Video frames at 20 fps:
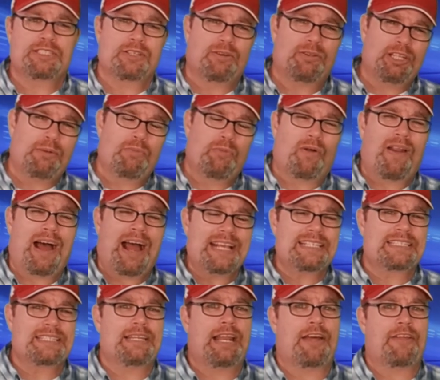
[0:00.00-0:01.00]
So a little more
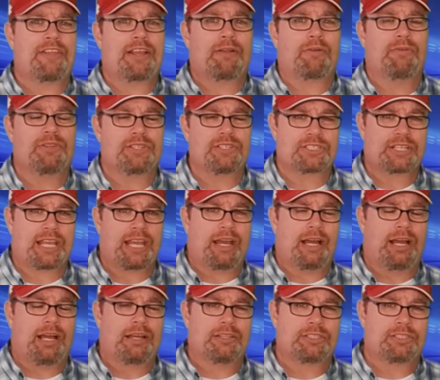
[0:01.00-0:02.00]
isolated, I think, with
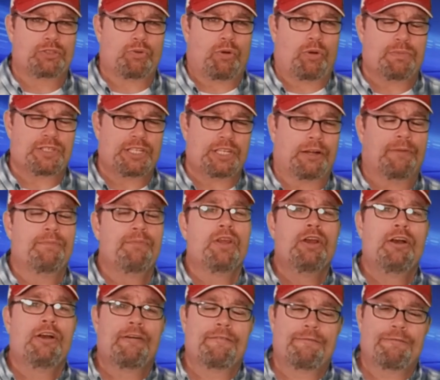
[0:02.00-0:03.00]
the storms here
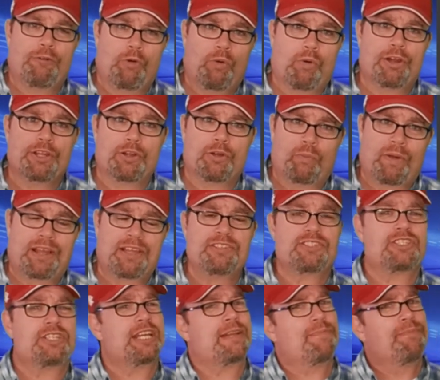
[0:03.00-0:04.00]
for your
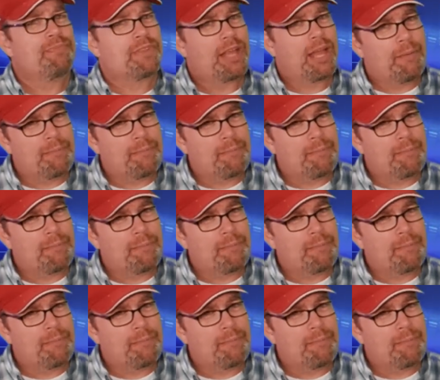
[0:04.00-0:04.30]
Wednesday.